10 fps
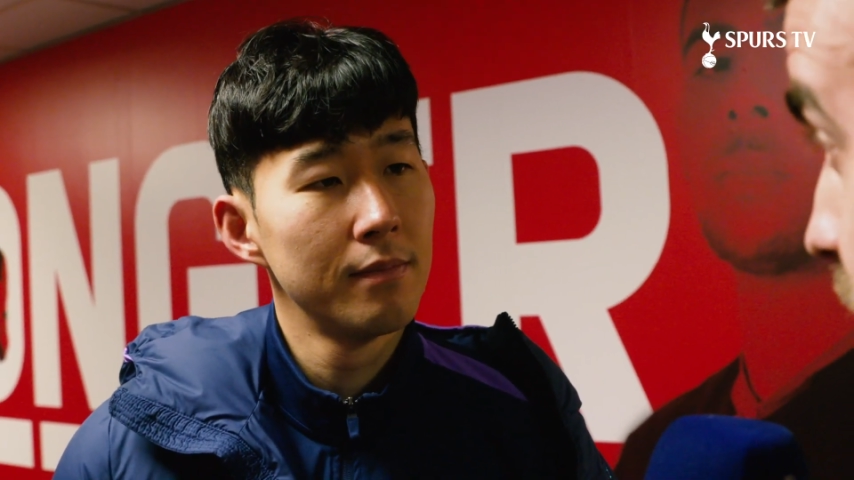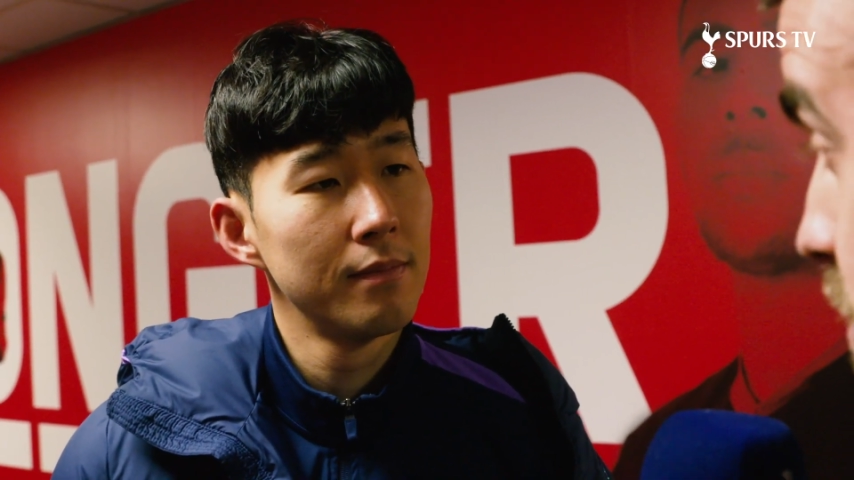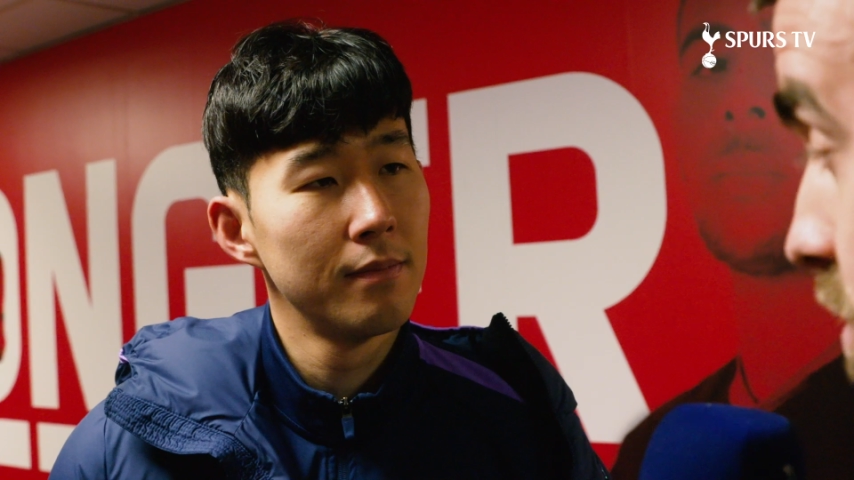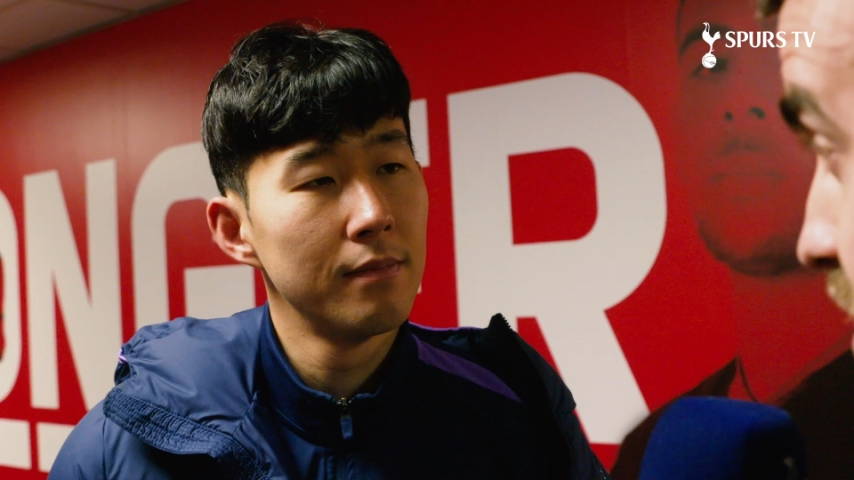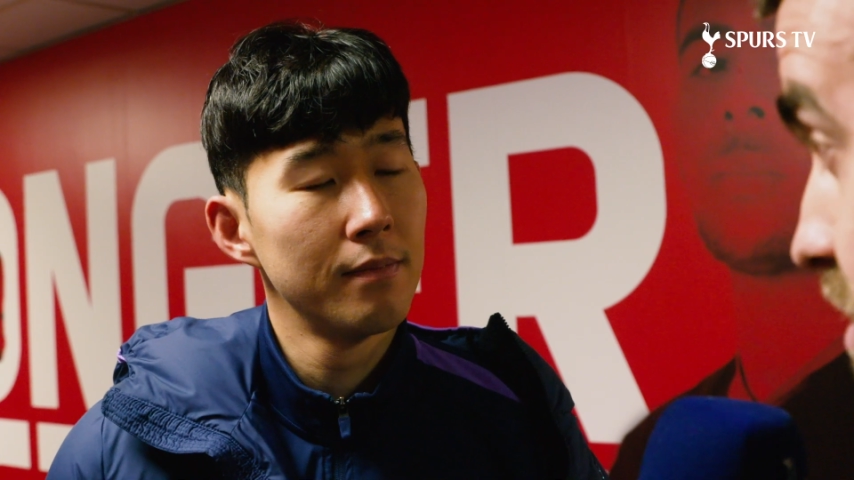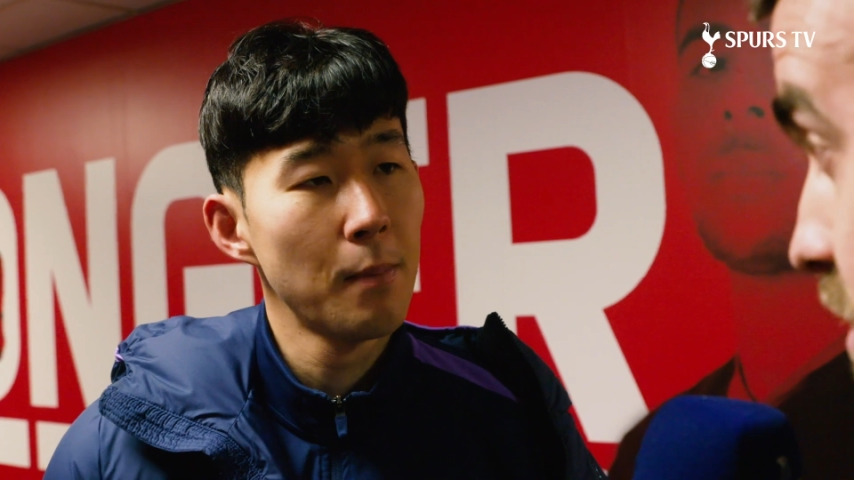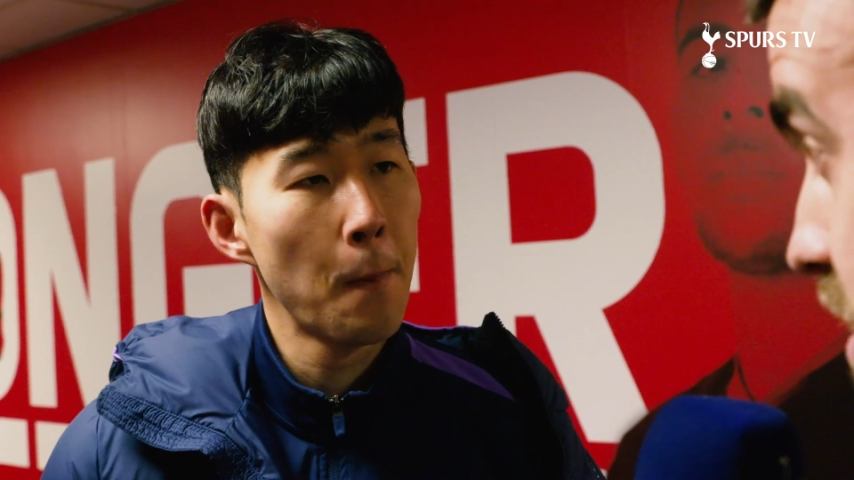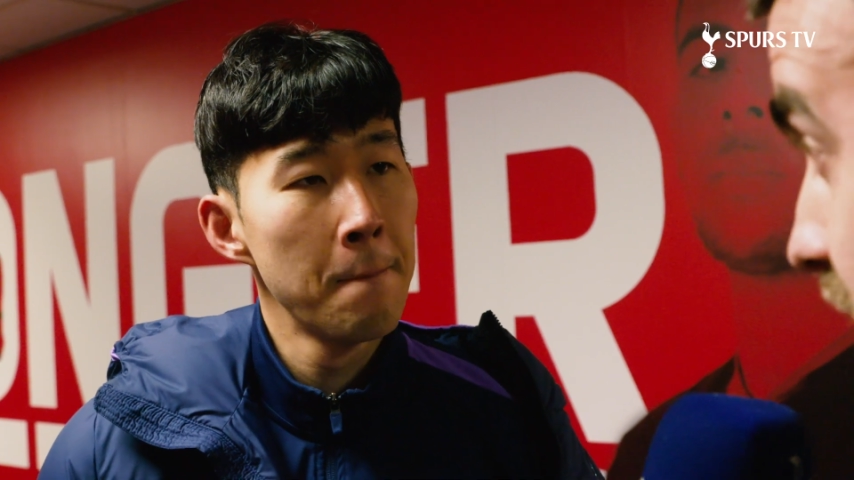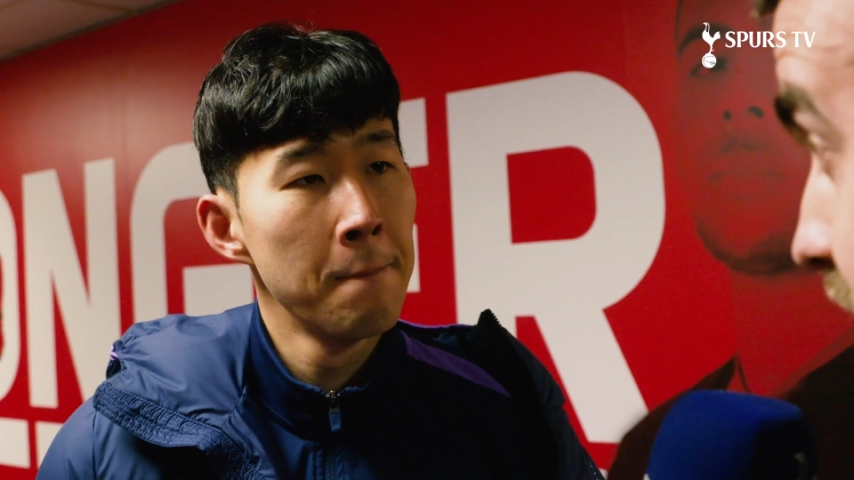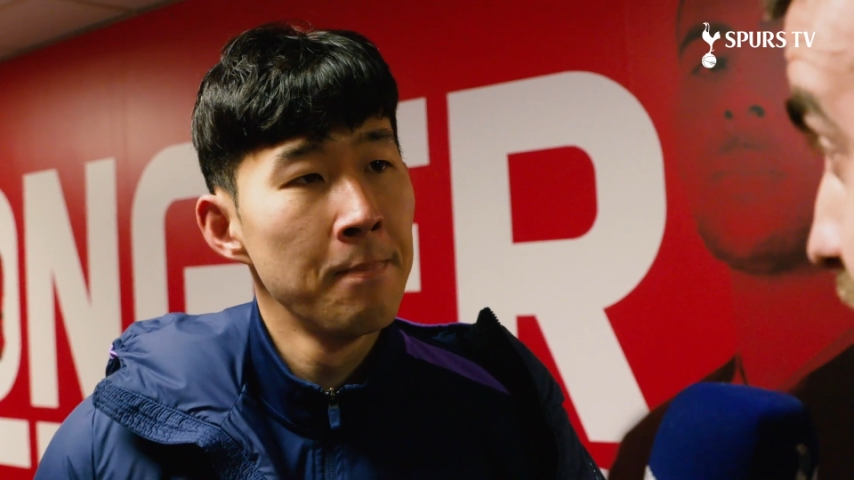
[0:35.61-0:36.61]
Talk us through
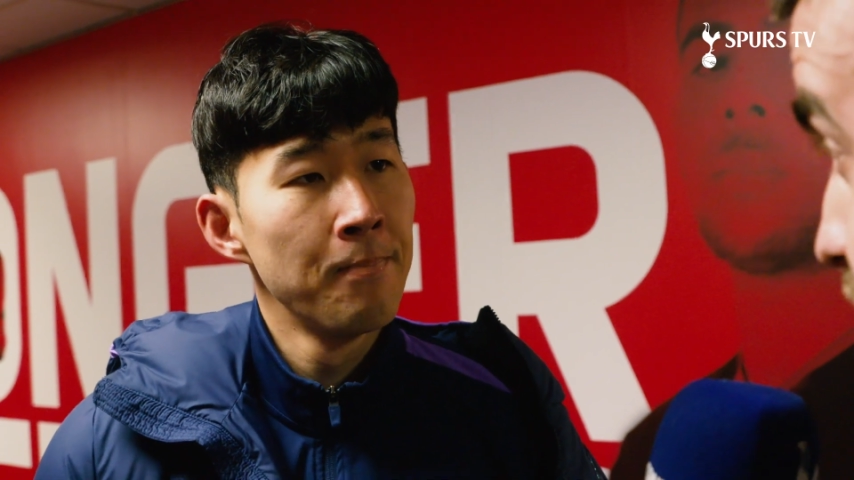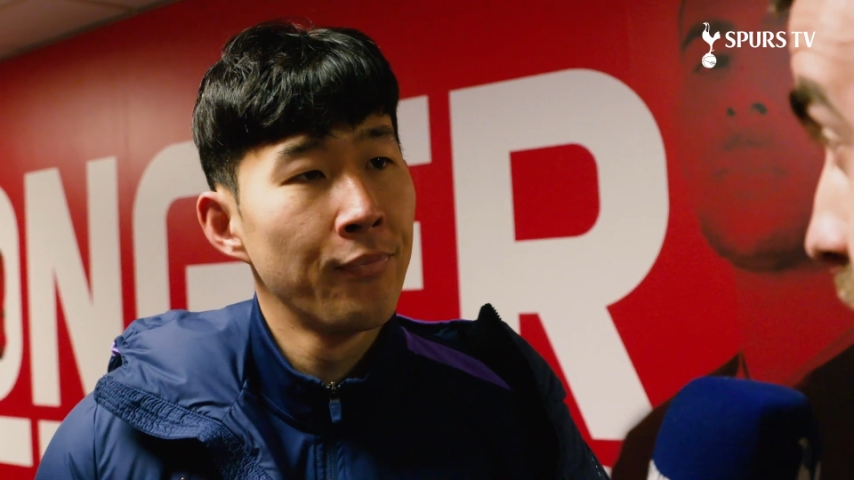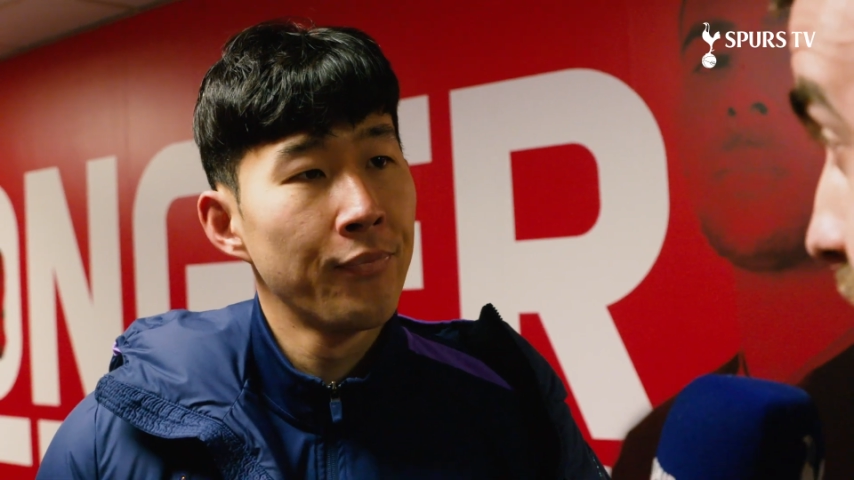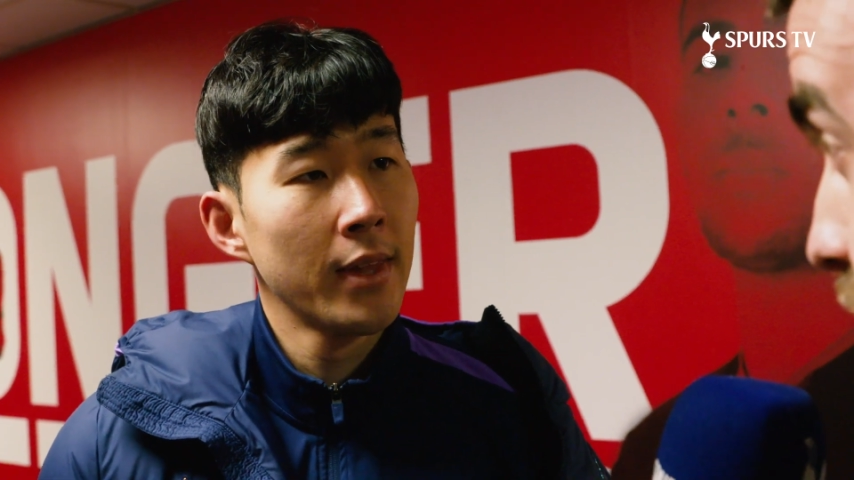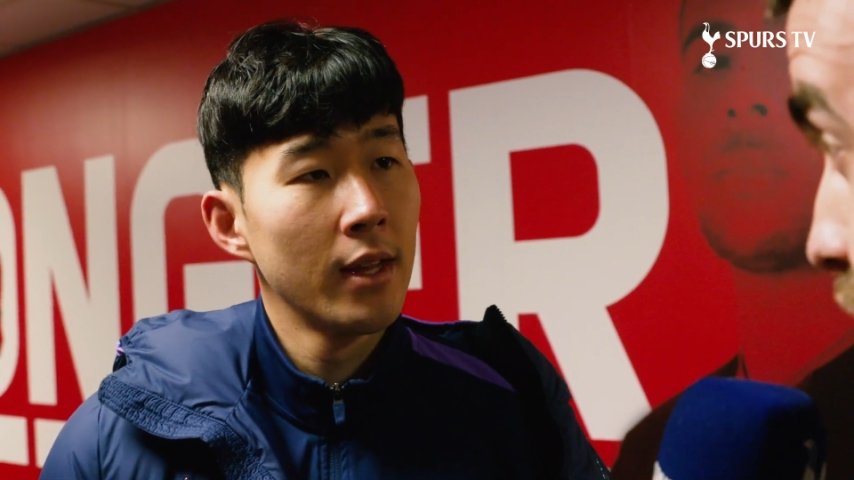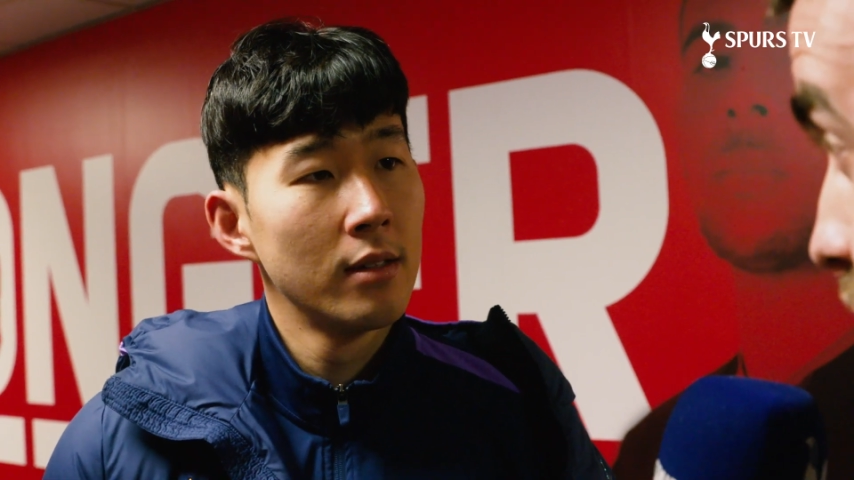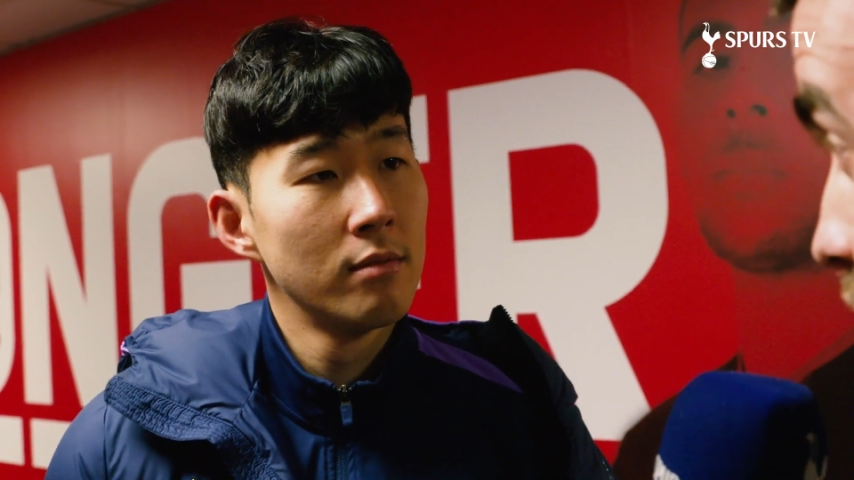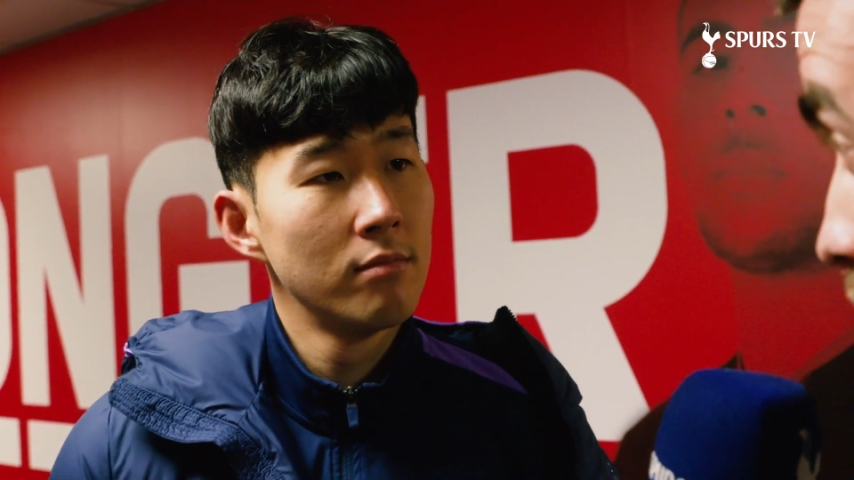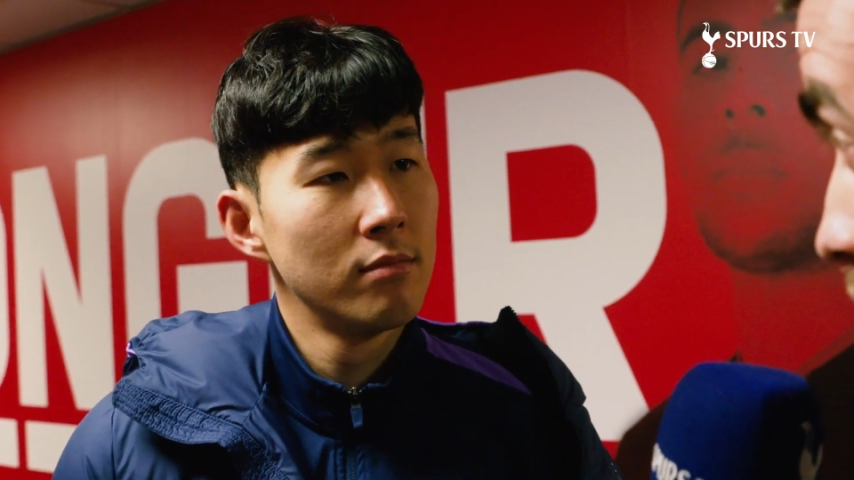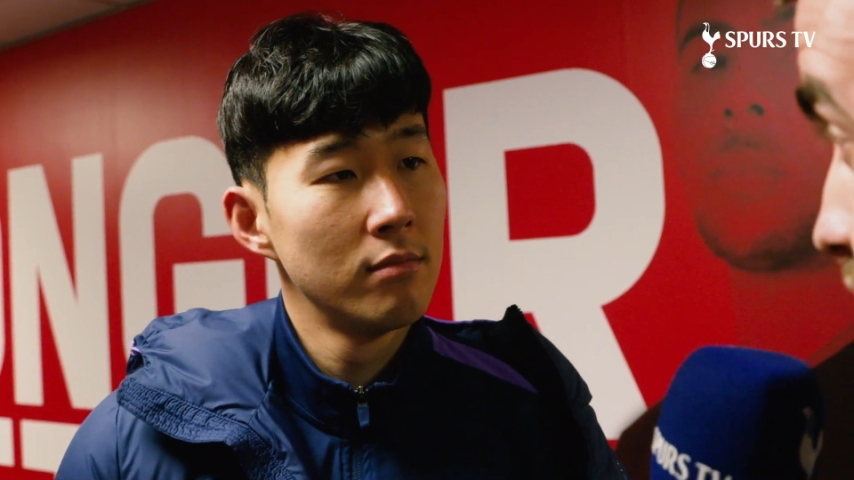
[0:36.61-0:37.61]
the game from that point
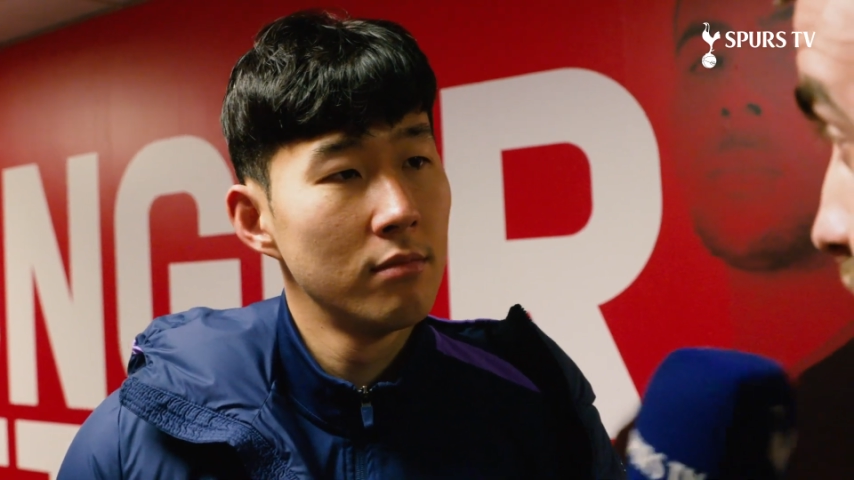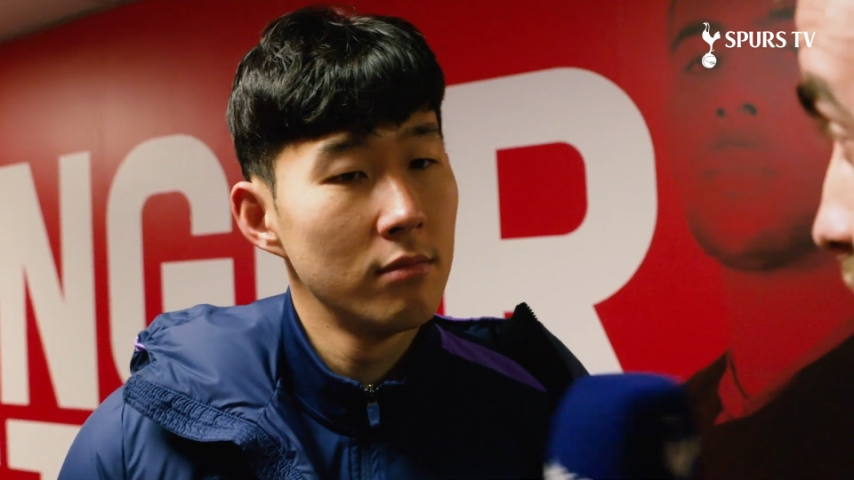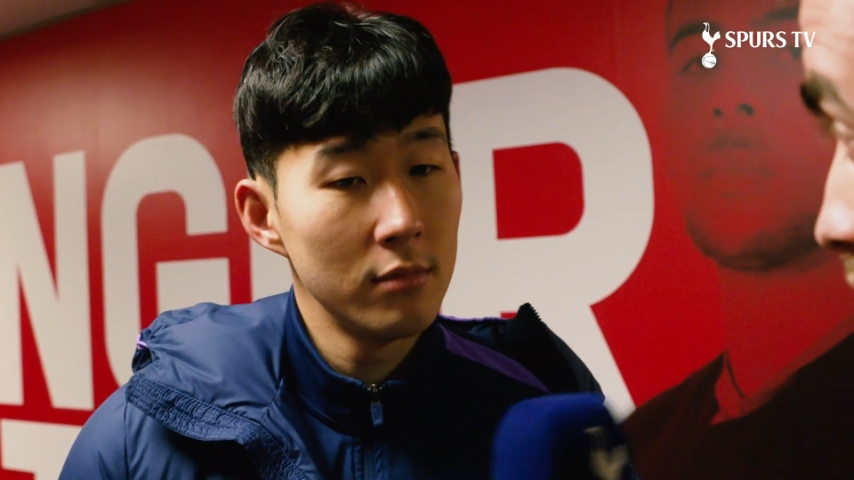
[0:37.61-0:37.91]
onwards.